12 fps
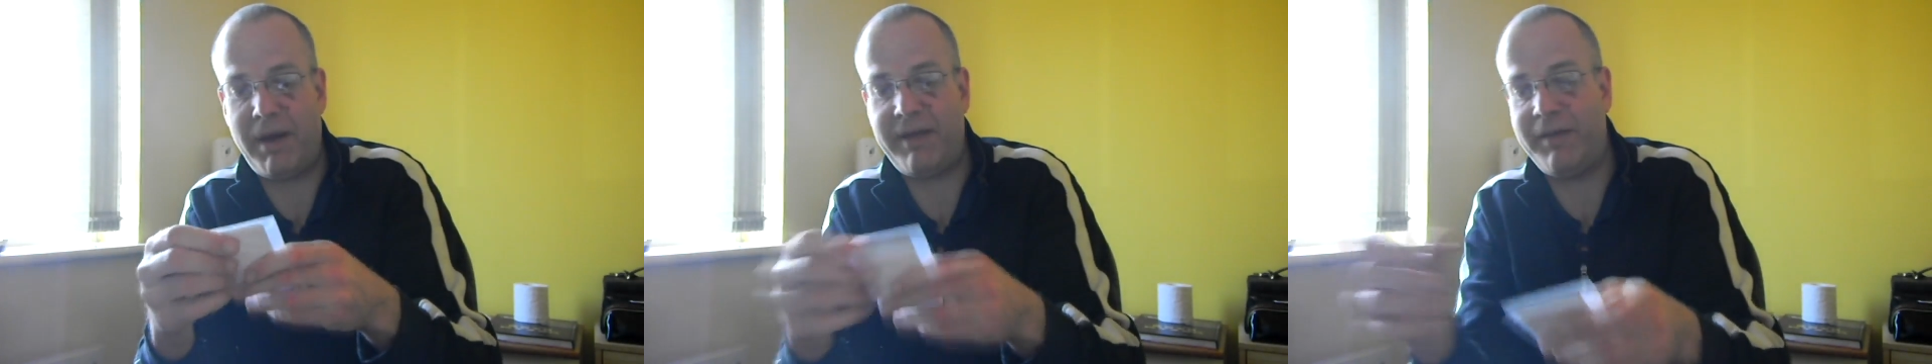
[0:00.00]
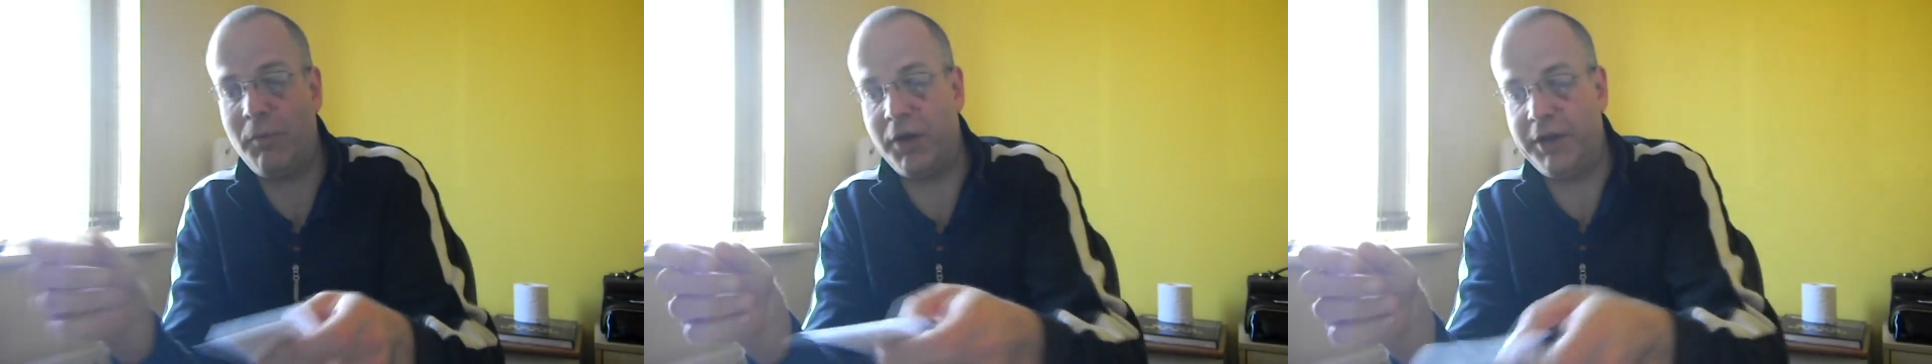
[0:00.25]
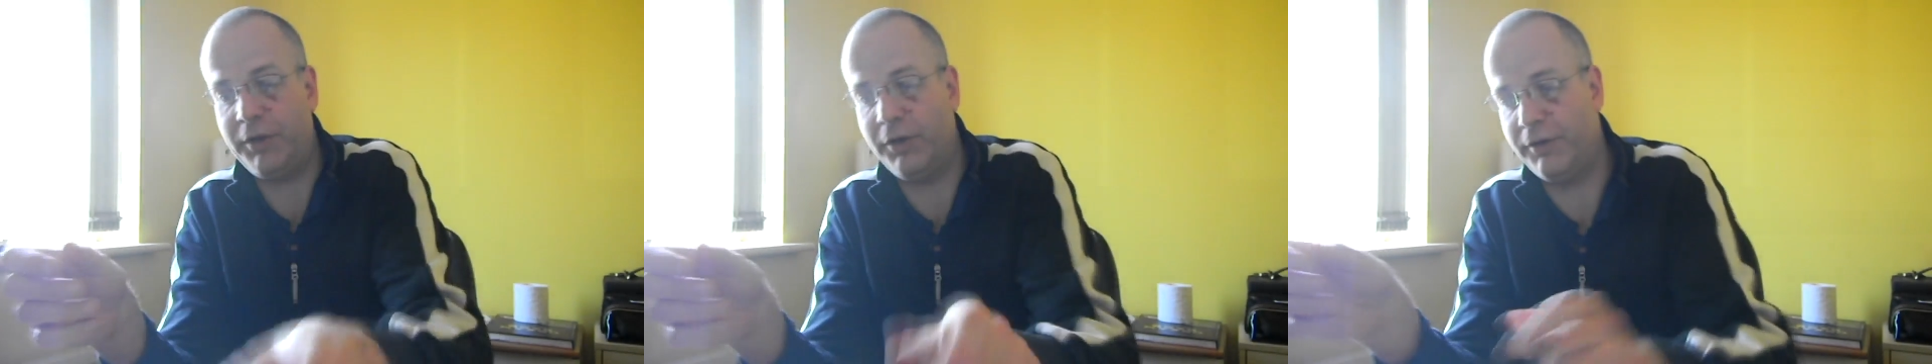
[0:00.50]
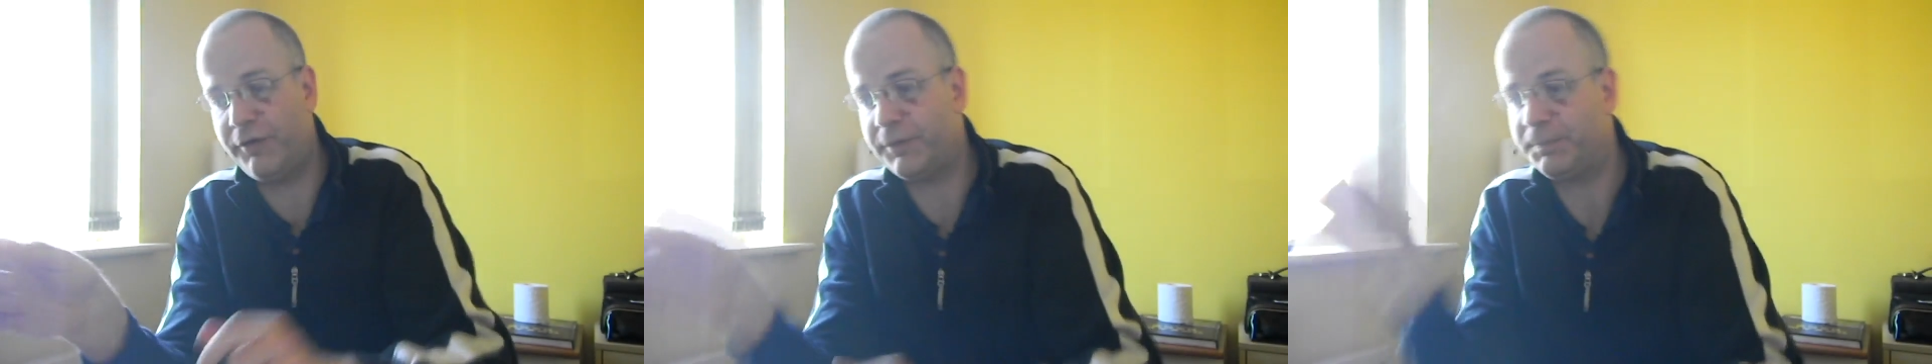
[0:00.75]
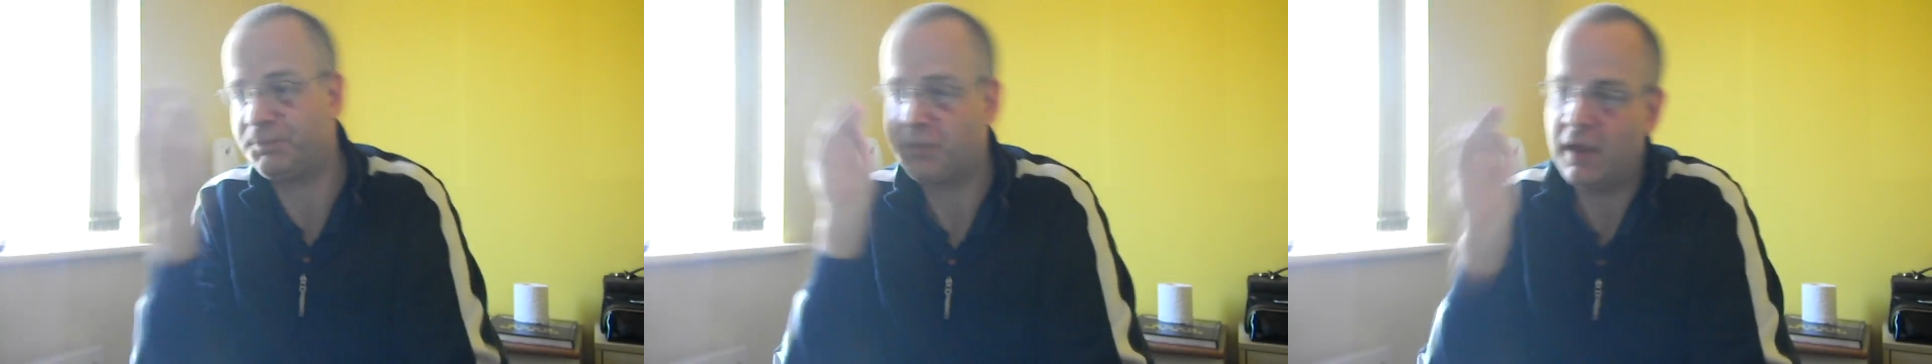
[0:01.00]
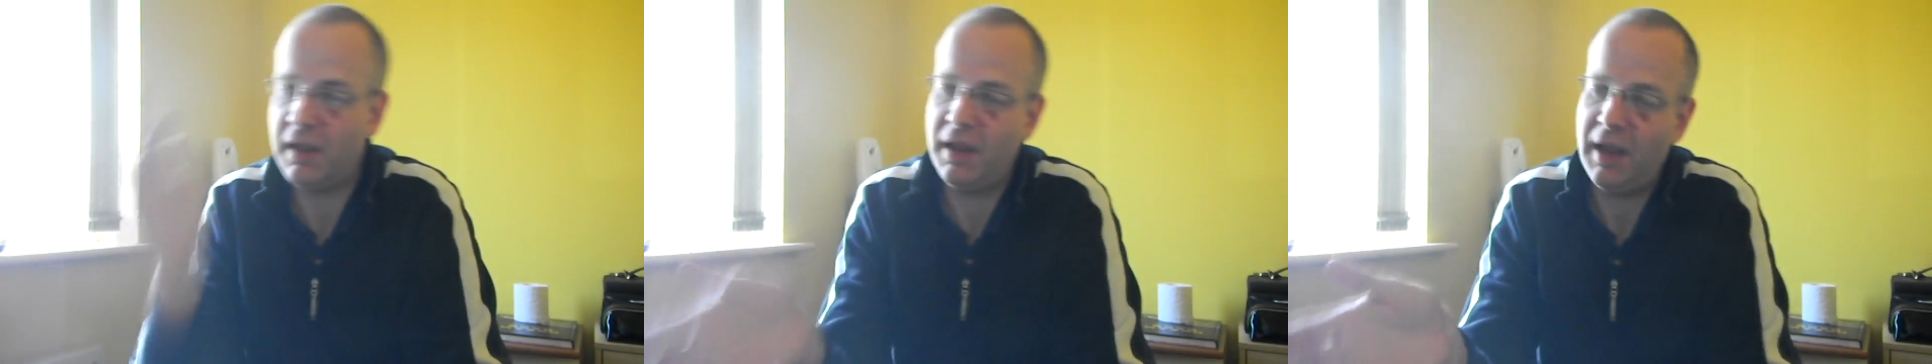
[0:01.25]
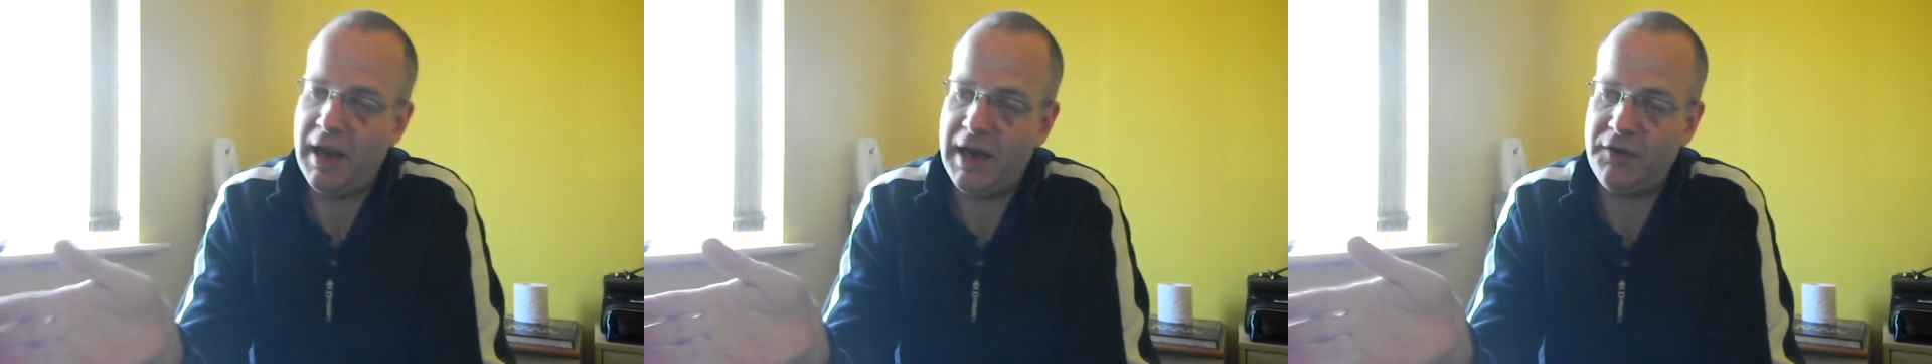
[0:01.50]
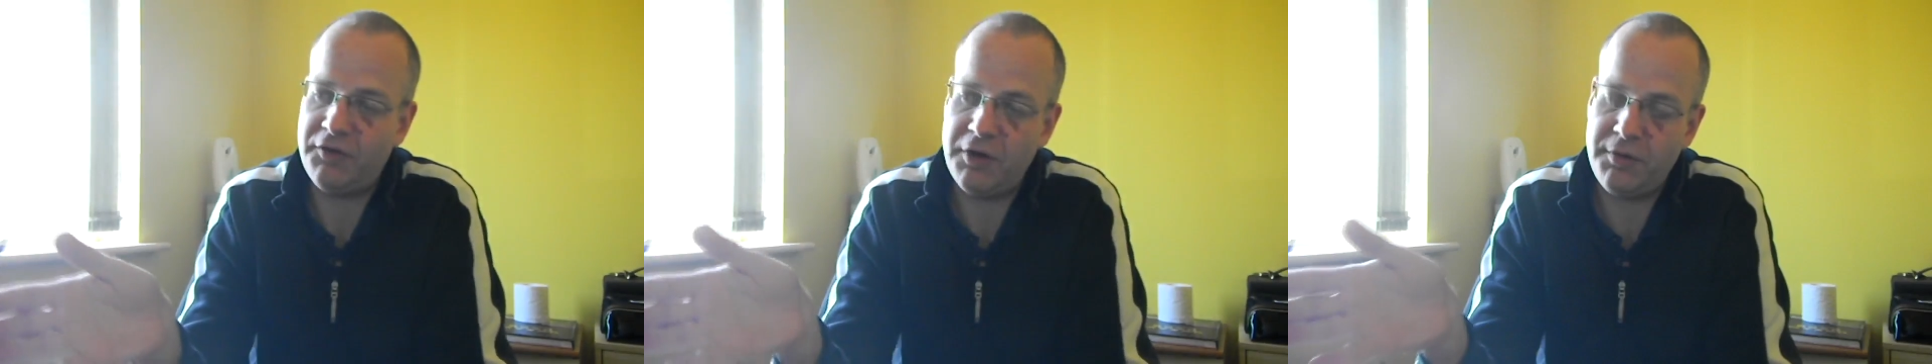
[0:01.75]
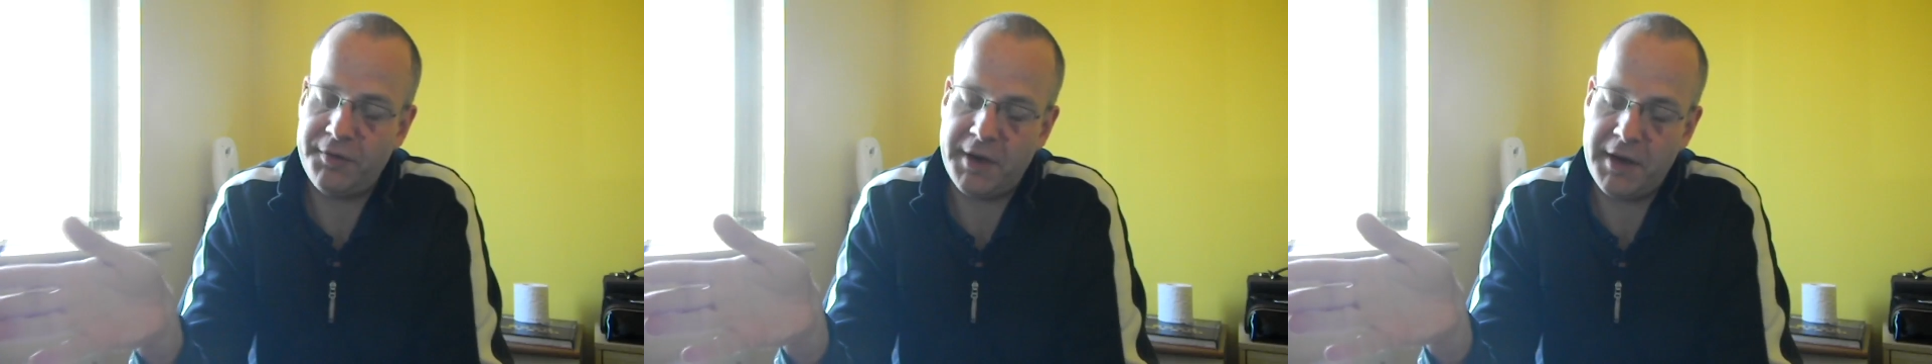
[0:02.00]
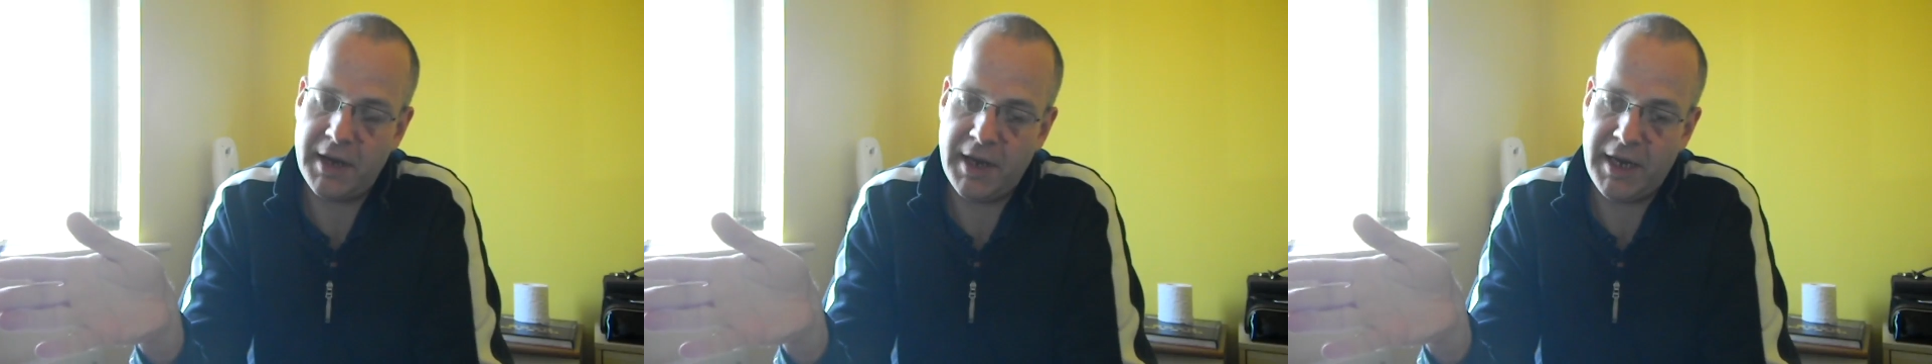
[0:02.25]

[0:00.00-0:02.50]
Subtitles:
Basically what it does is using